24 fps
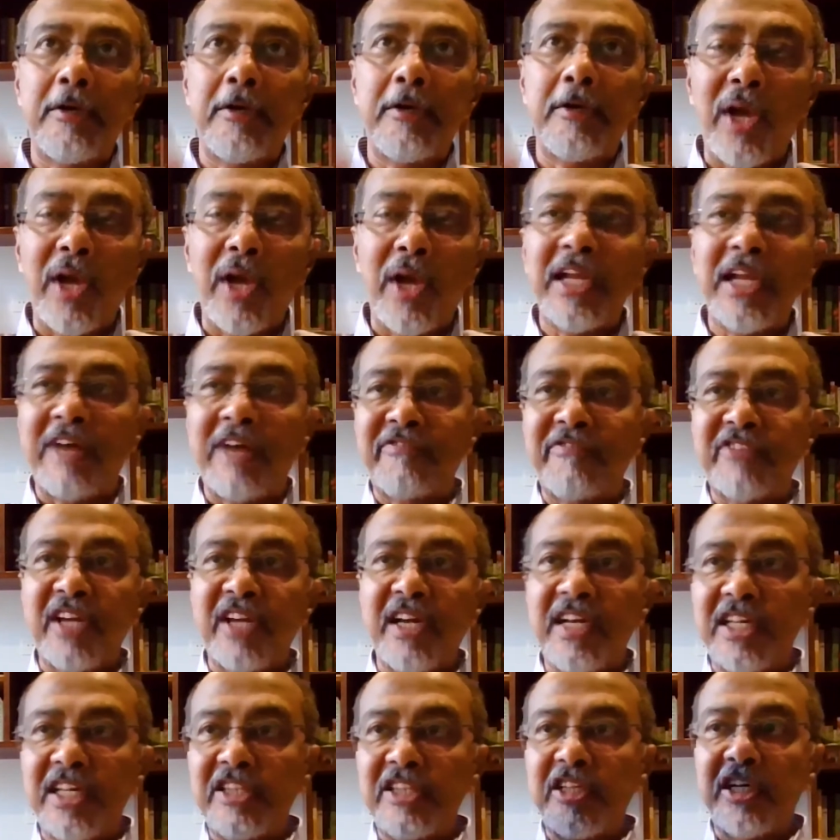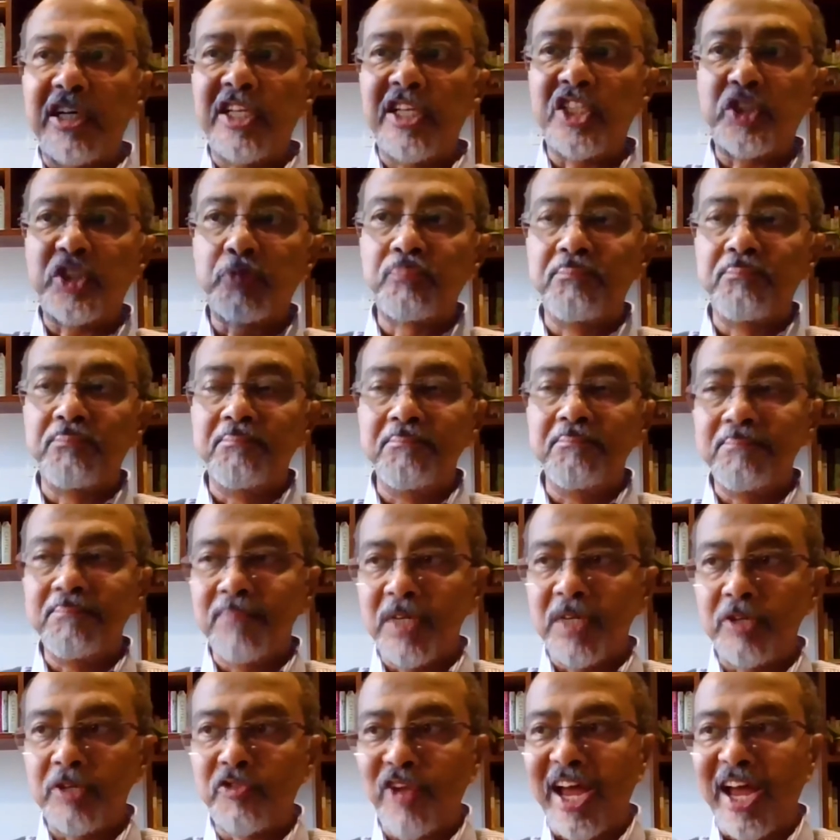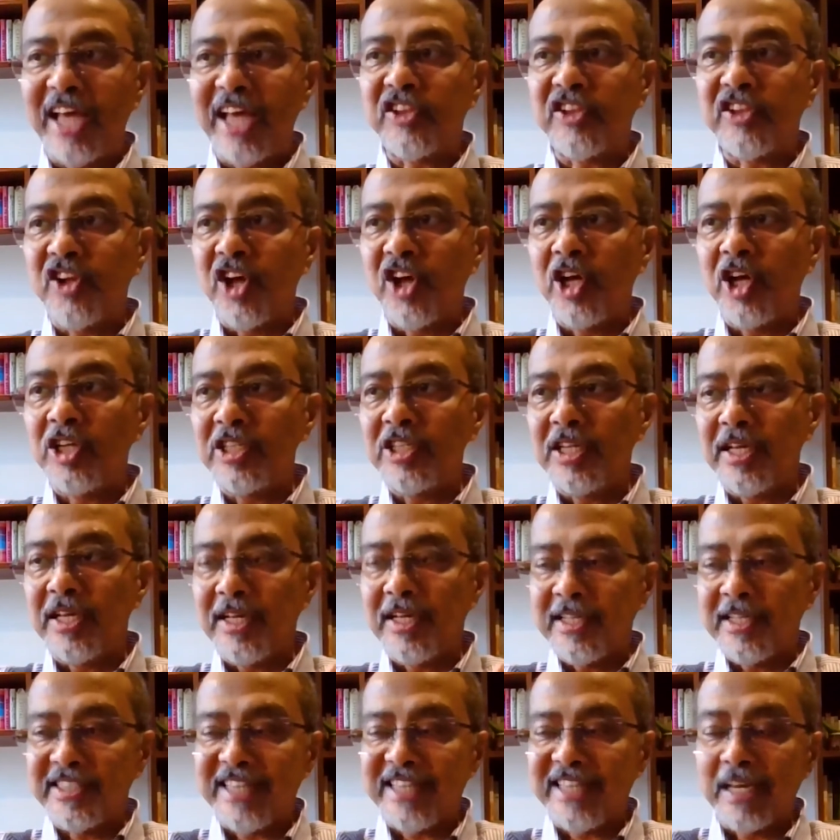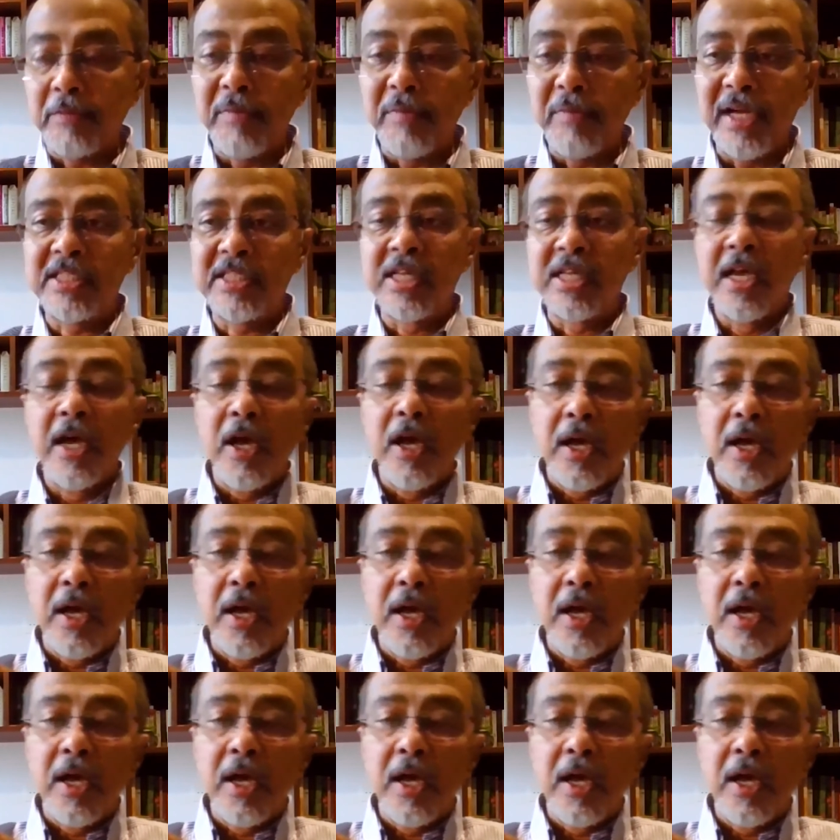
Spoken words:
one after another triathlon segments